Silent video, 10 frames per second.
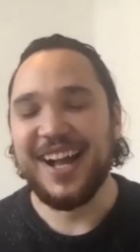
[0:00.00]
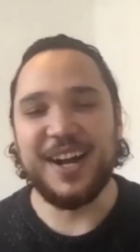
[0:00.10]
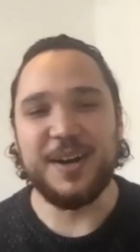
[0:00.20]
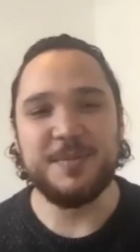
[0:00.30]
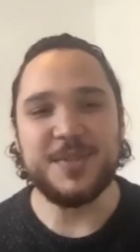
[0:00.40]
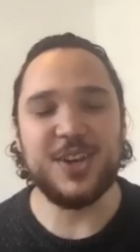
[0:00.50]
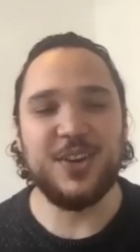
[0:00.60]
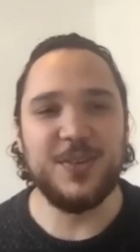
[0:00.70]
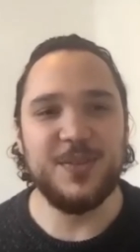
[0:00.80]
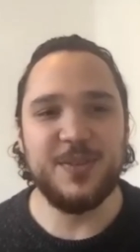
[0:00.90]
um,
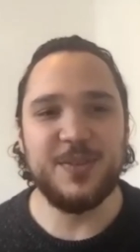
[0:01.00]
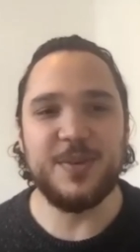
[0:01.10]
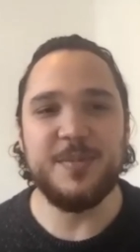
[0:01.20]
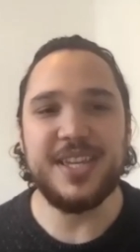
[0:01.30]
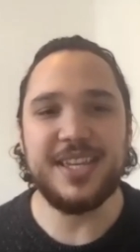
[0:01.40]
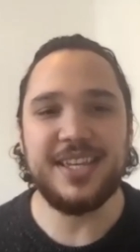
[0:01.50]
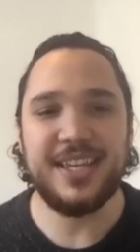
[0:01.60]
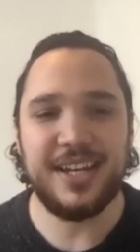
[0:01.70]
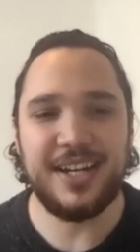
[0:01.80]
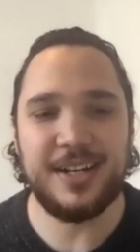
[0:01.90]
so for me,
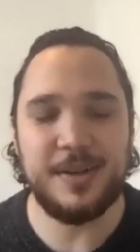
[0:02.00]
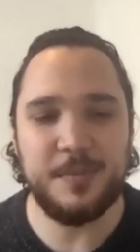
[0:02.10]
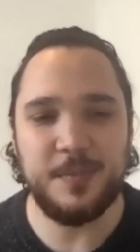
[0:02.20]
I